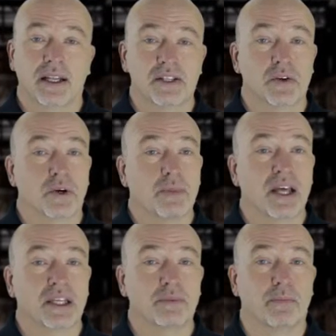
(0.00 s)
Let's talk
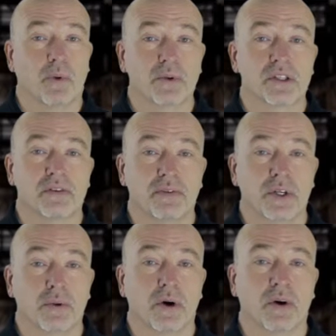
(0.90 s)
about the importance of
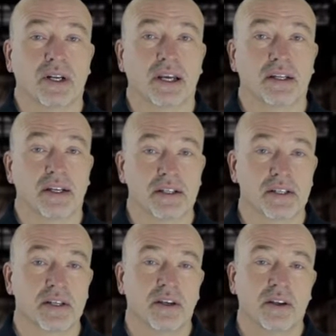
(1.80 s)
new oil cleanliness.
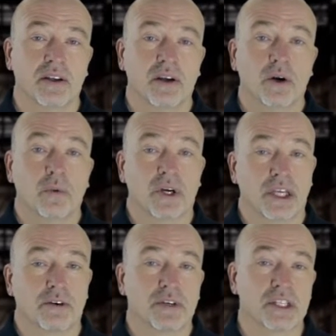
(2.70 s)

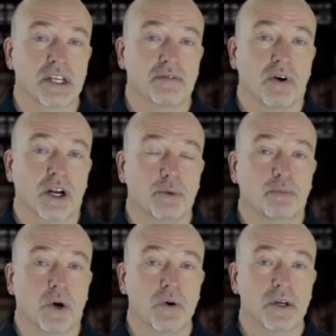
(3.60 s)
Whether you receive oil
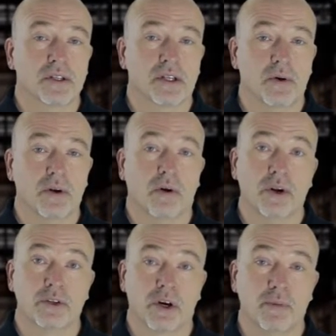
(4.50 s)
in bulk, tote
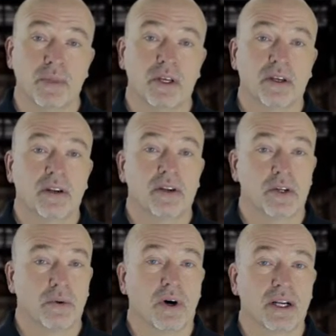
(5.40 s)
or drum,
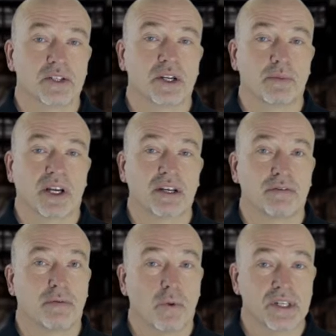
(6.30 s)
new oil is
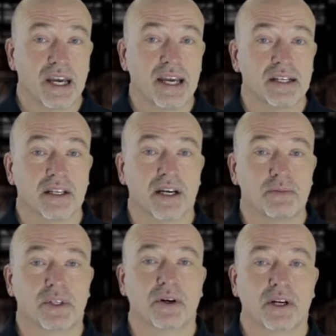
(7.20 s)
typically 4 to 8
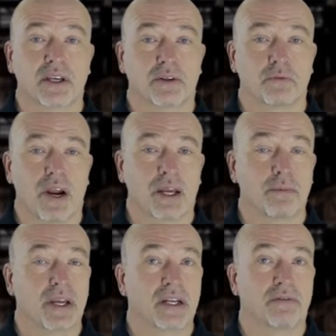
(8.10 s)
times dirtier than
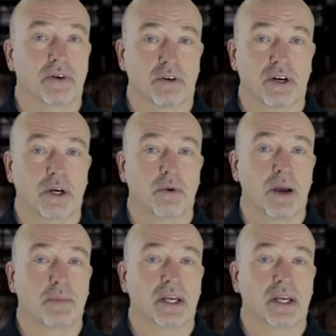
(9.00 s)
recommended for critical